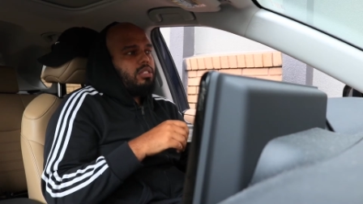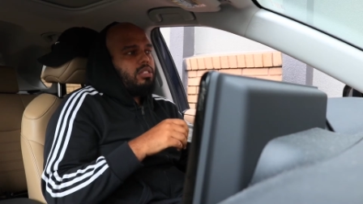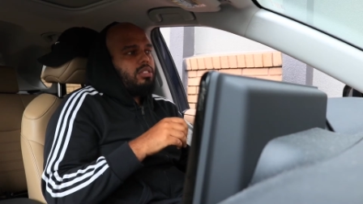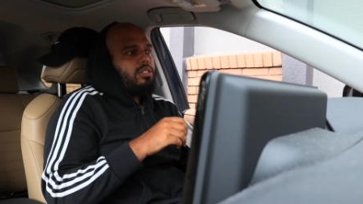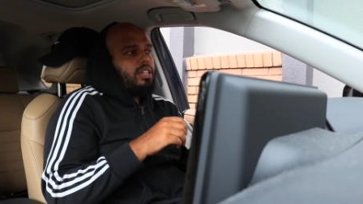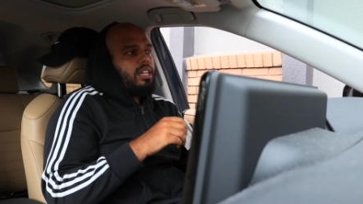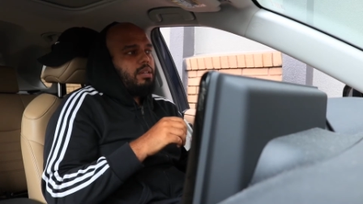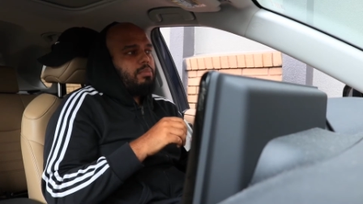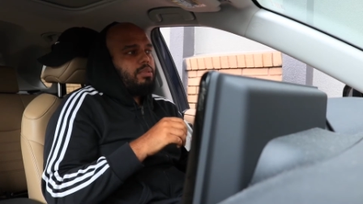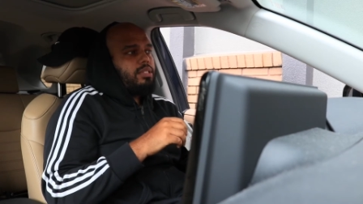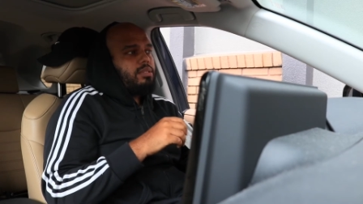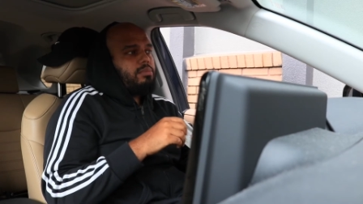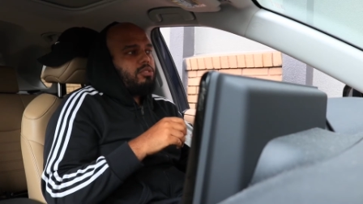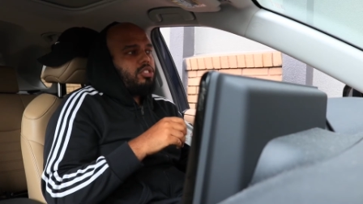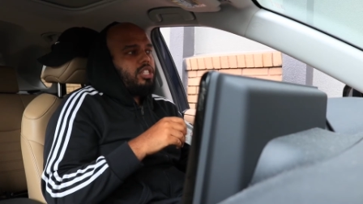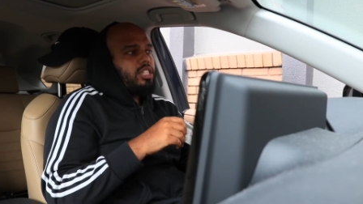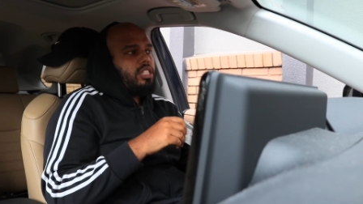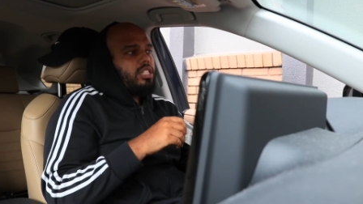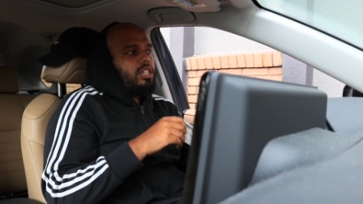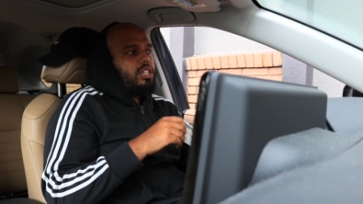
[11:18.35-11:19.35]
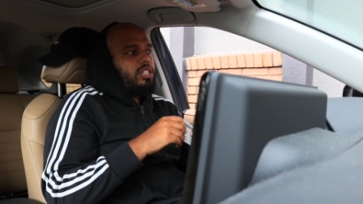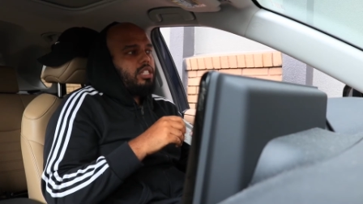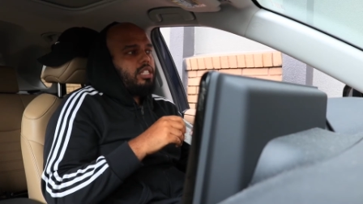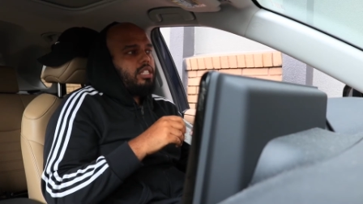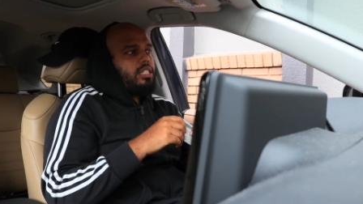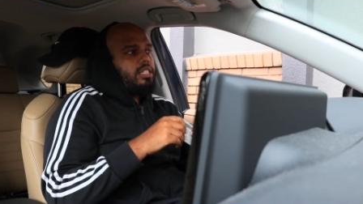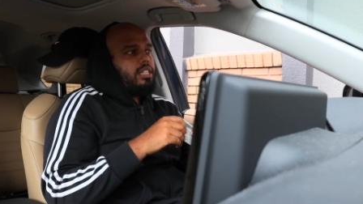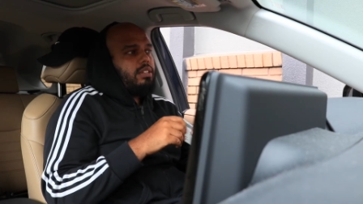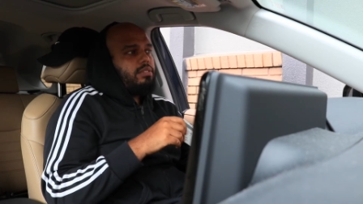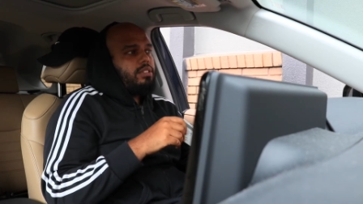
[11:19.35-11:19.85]
So I can put some chicken on it
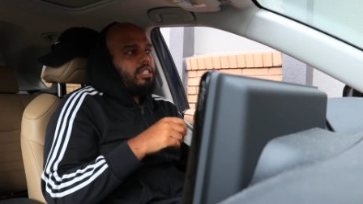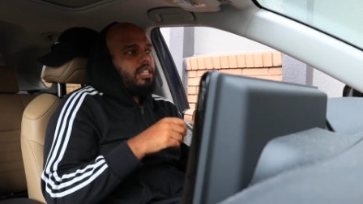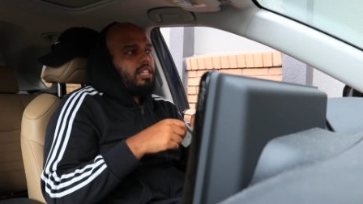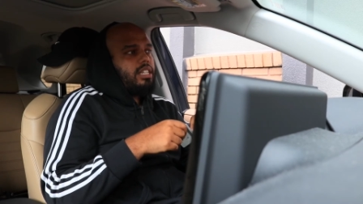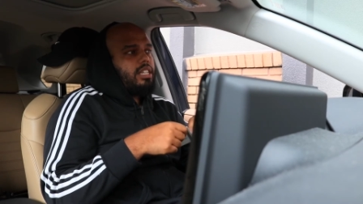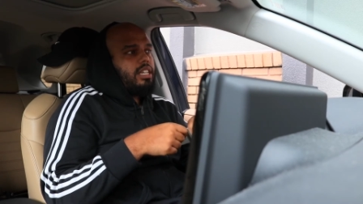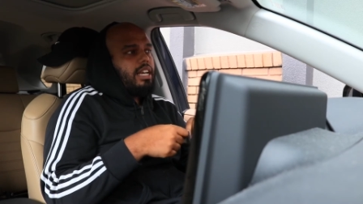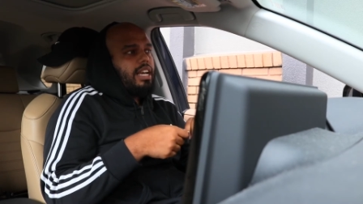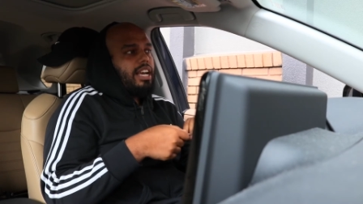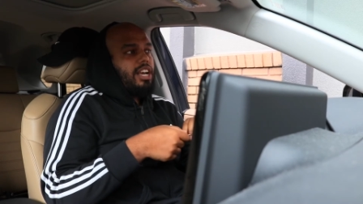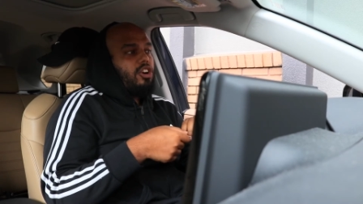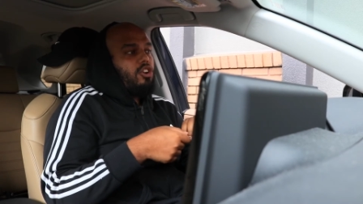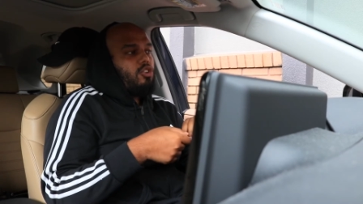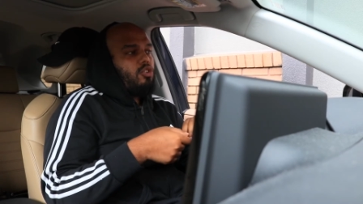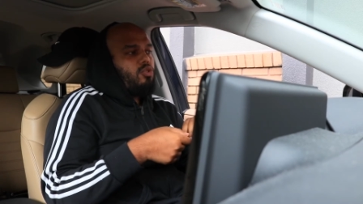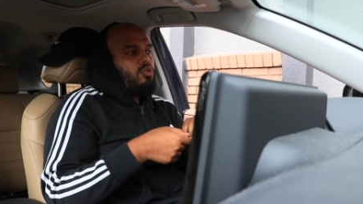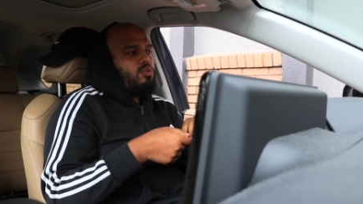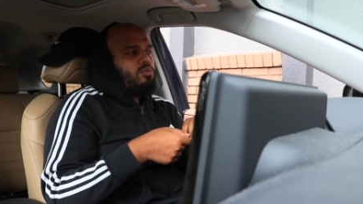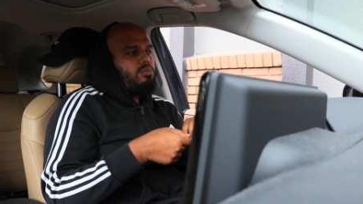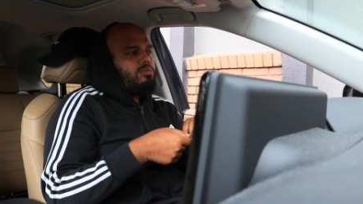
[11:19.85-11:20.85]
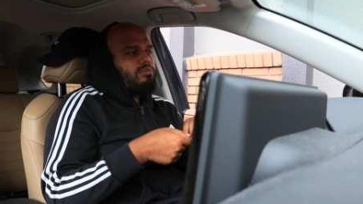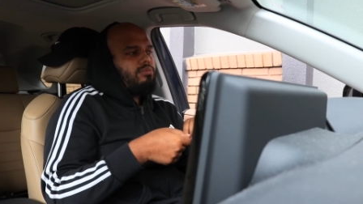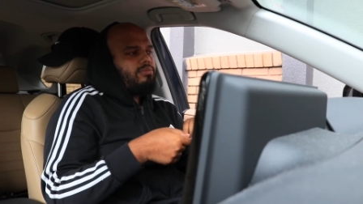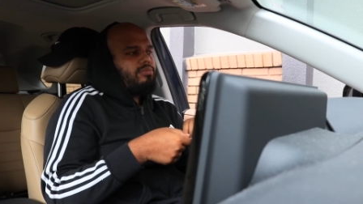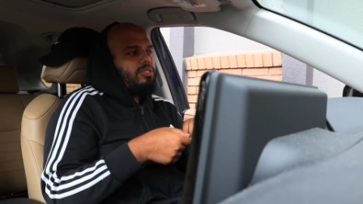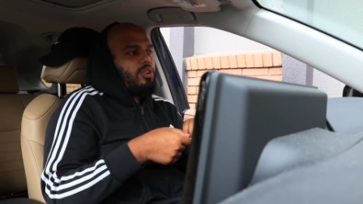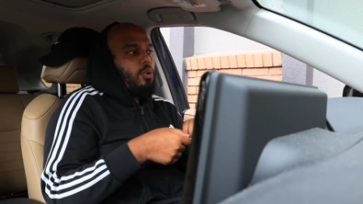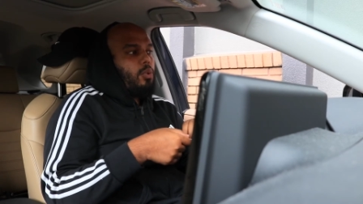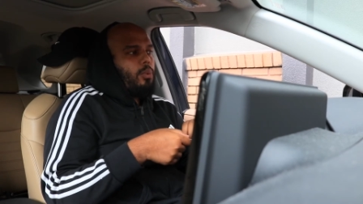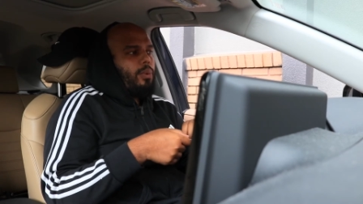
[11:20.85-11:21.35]
and everything at home.
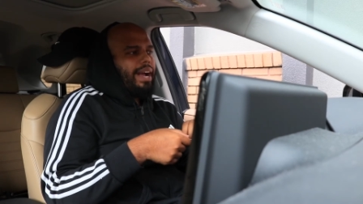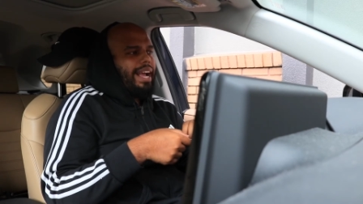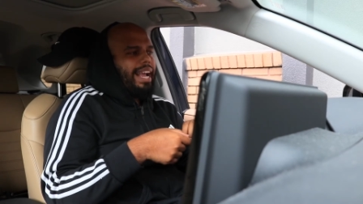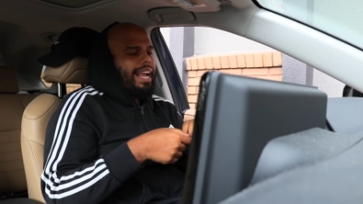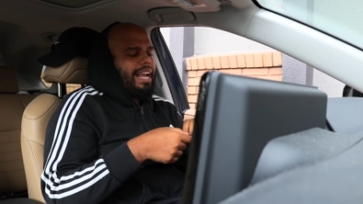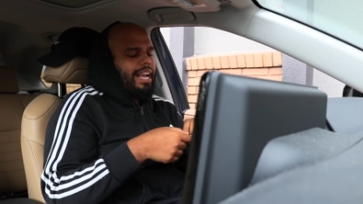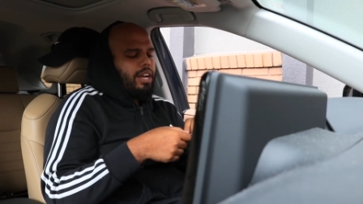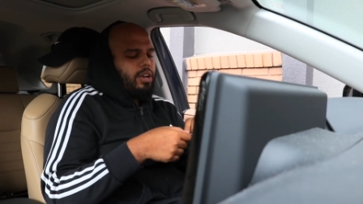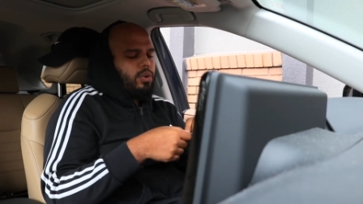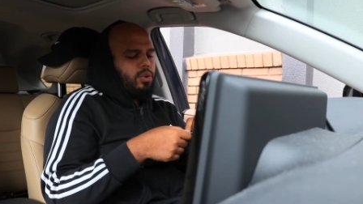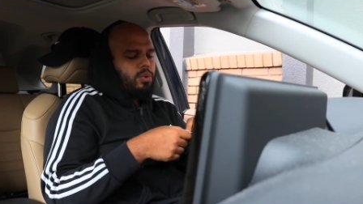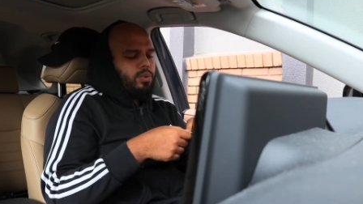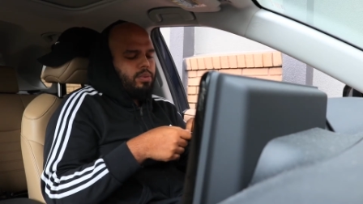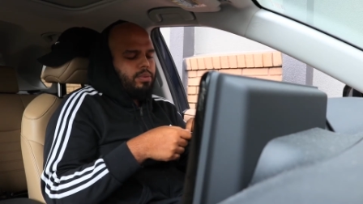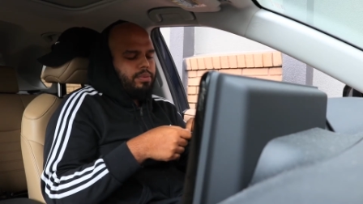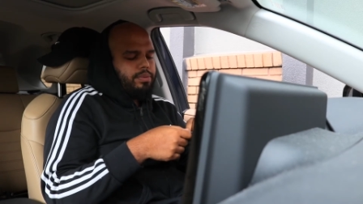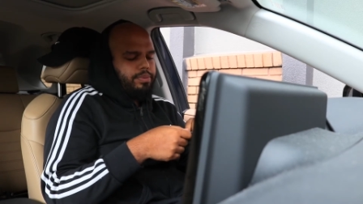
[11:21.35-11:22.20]
Wow.